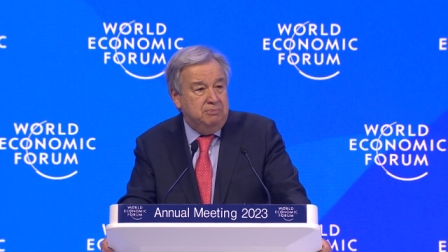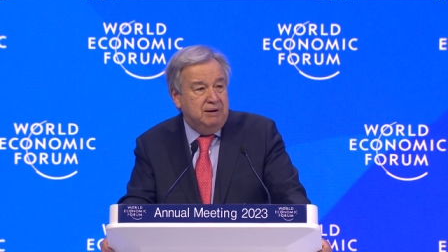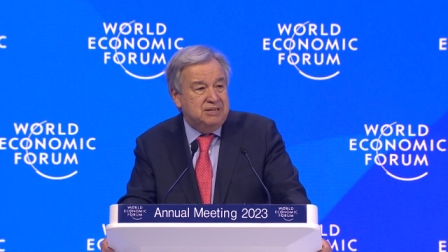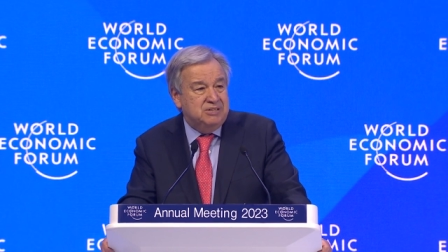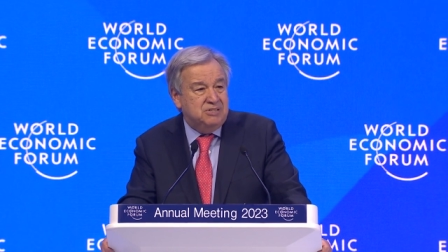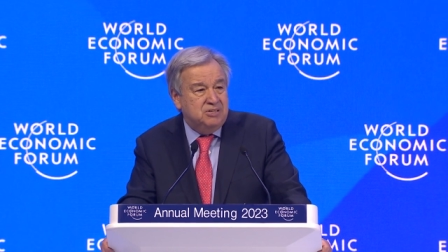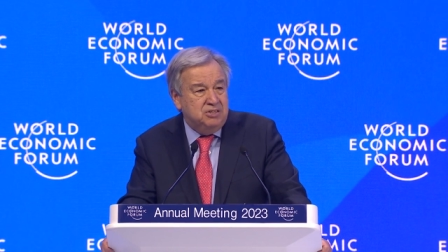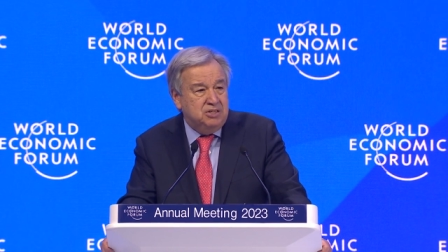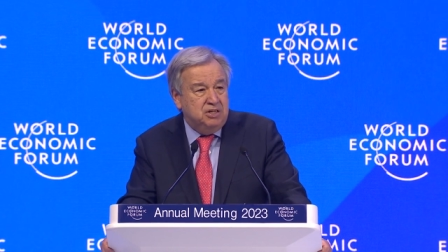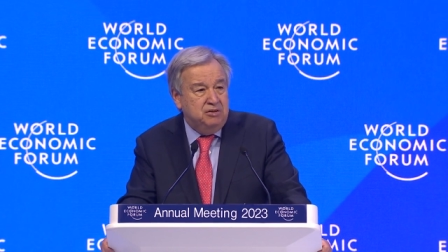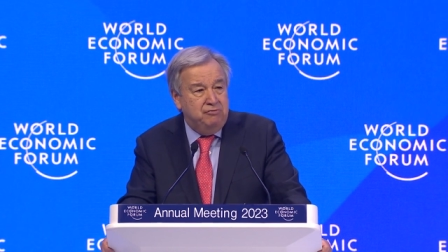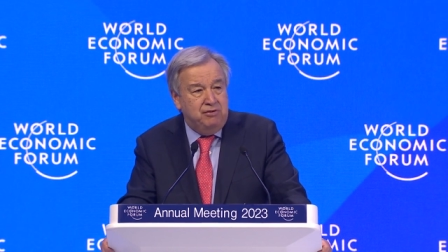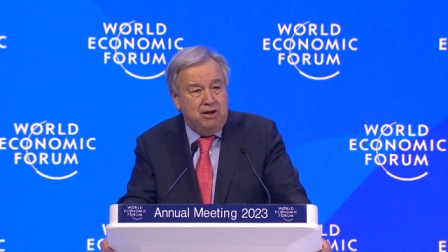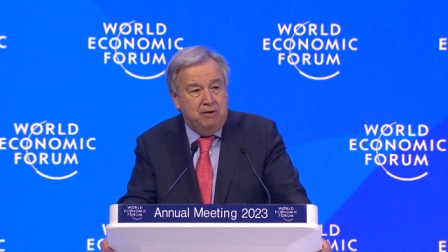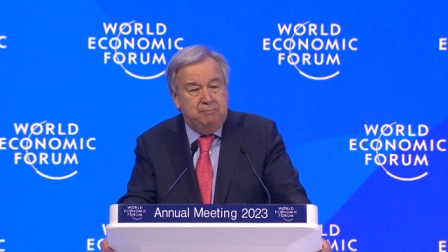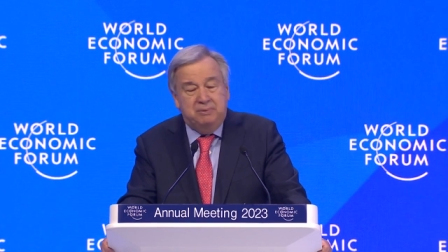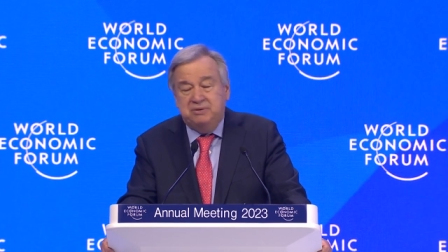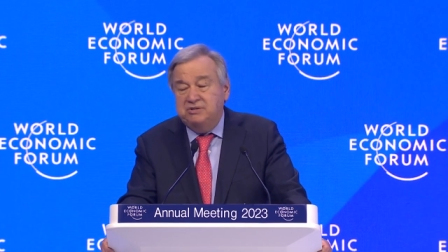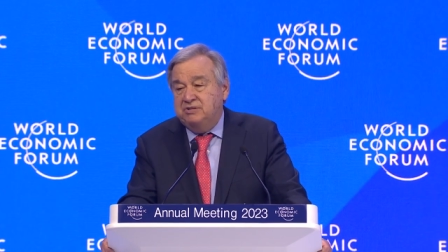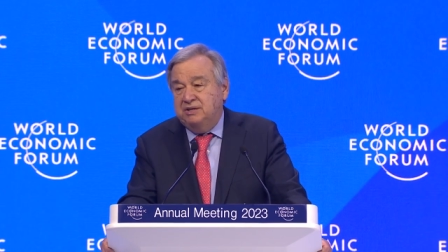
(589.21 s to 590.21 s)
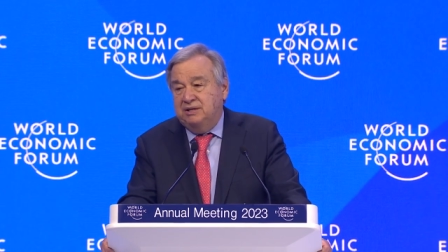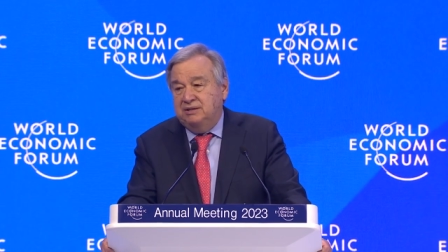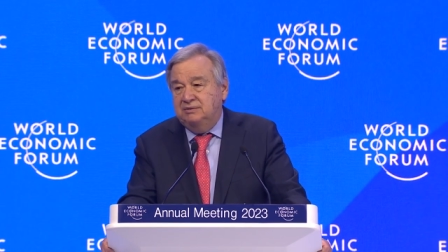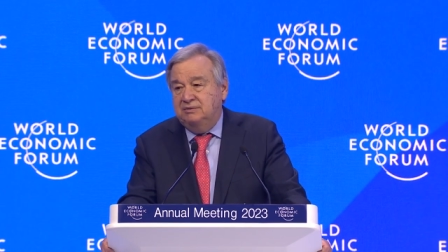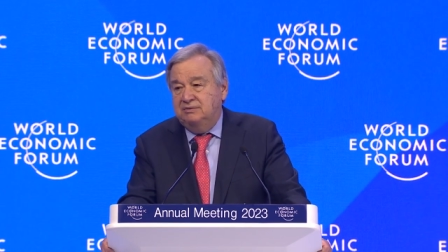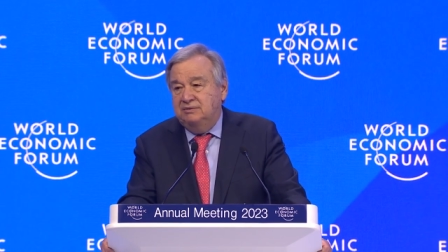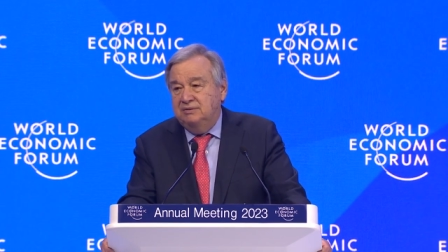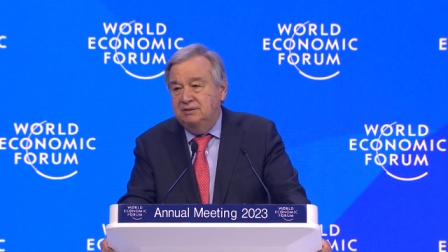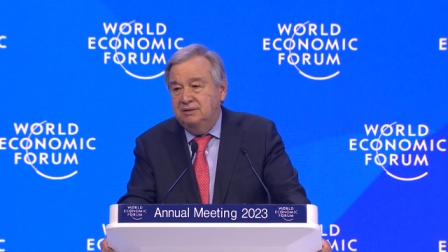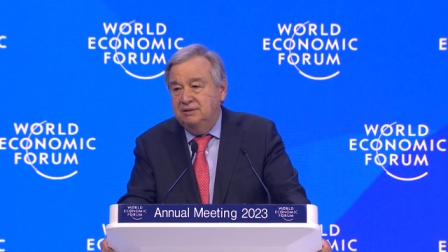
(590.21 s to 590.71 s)
by
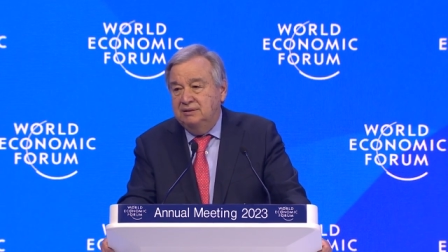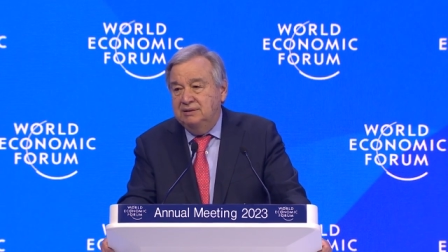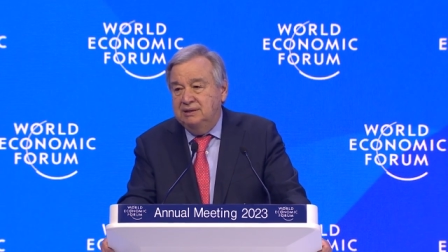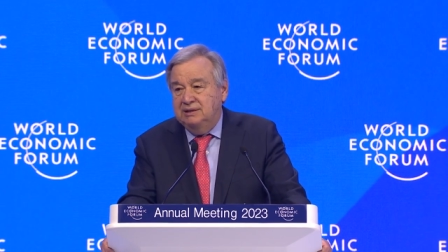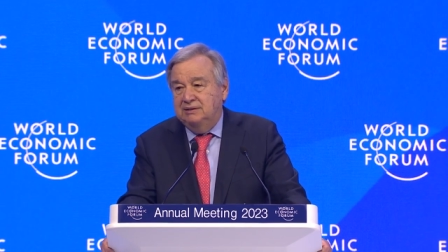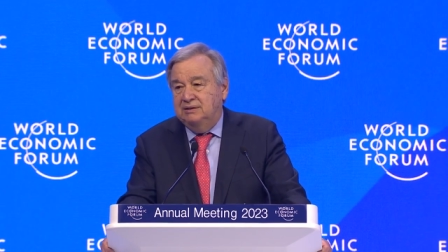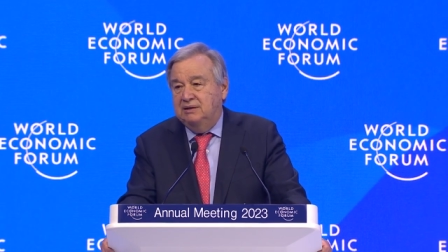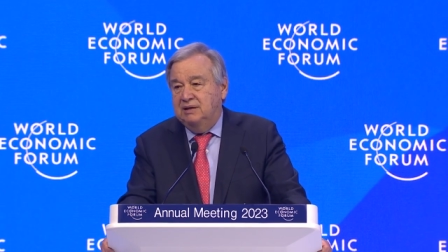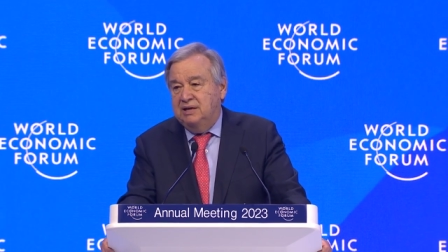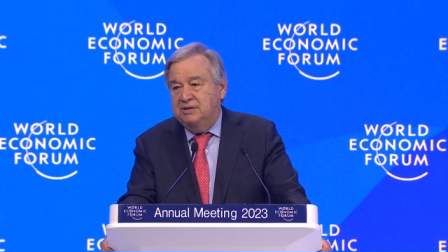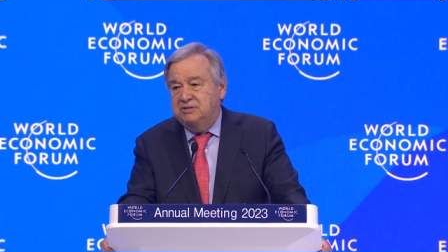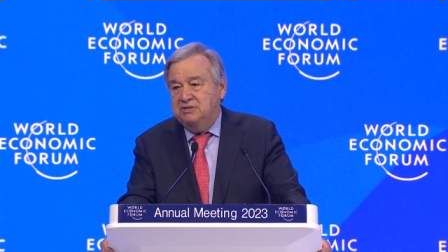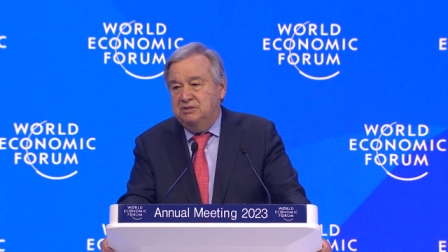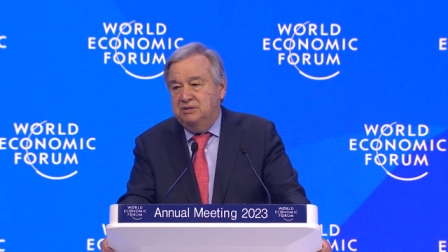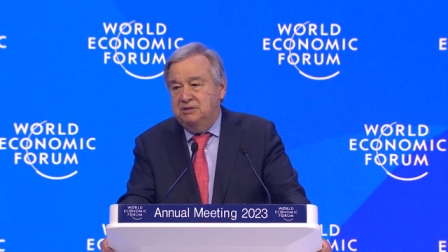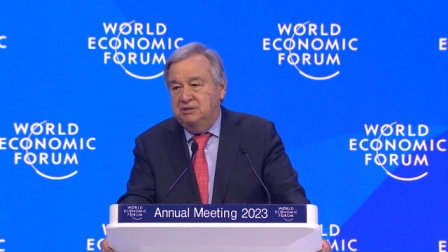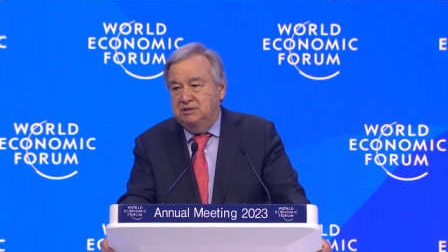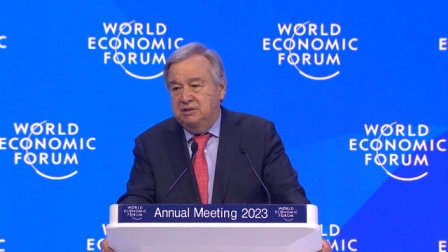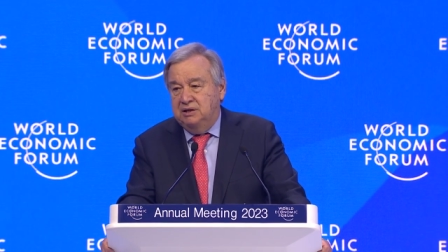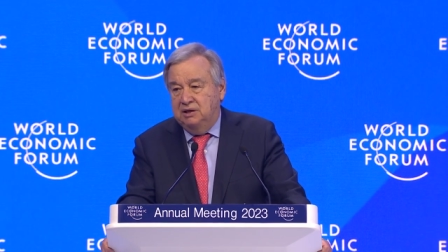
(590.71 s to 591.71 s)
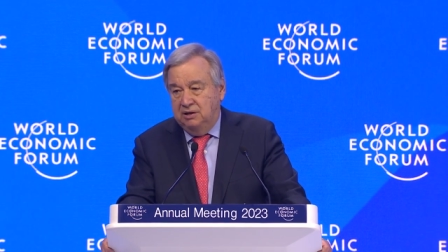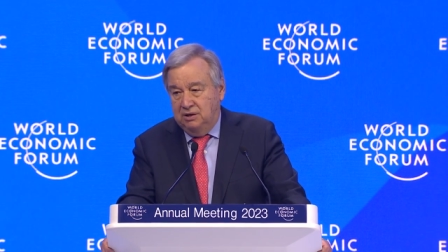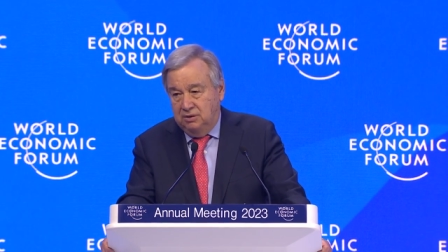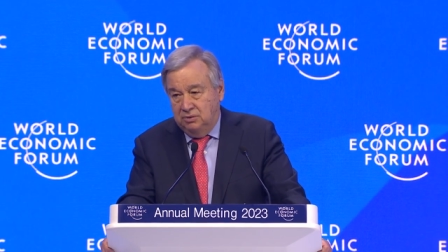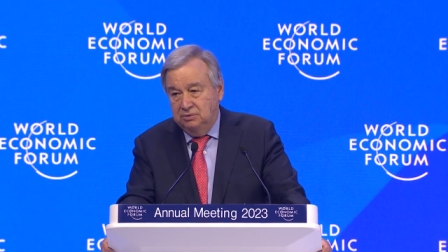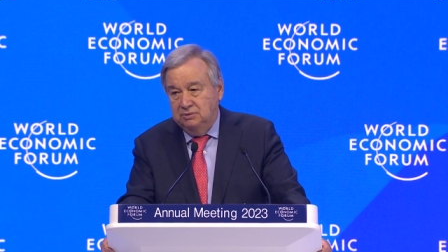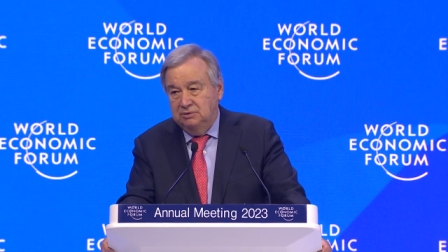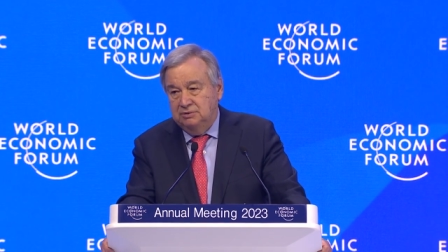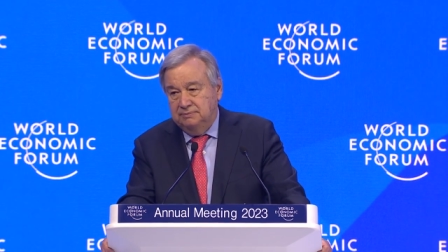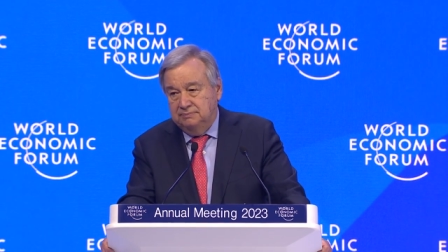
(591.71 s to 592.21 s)
35% in the last year
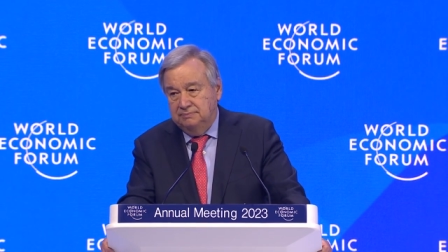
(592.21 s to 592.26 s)
alone.